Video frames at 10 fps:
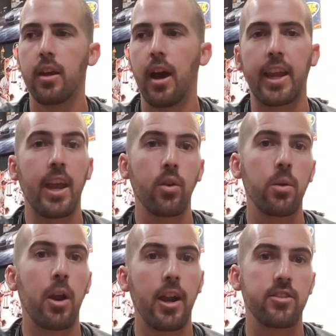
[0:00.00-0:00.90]
I can't really
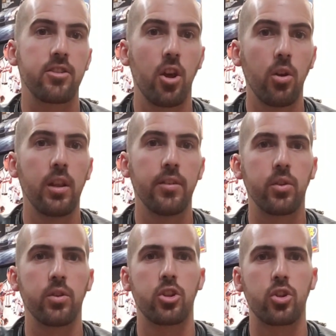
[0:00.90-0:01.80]
practice no lift
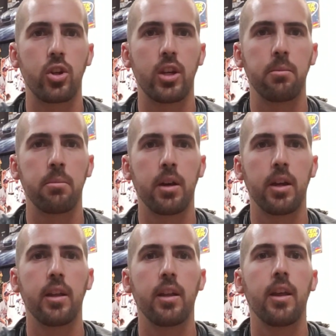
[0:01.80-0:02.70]
on the street,
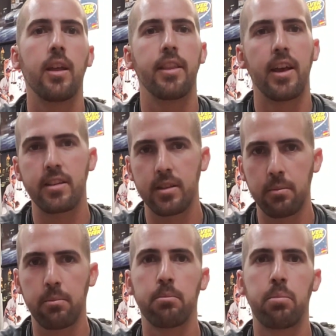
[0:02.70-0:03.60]
but that's
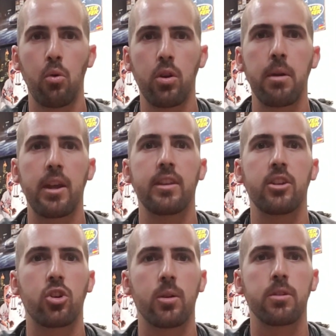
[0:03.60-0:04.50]
the point of making the
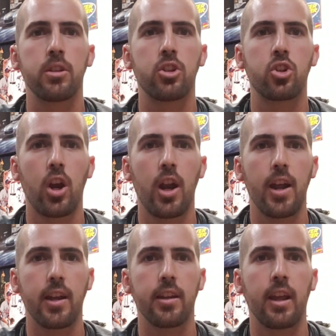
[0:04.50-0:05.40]
trips to the
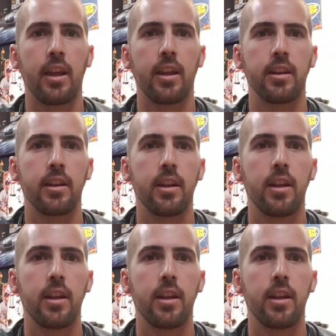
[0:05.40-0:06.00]
track and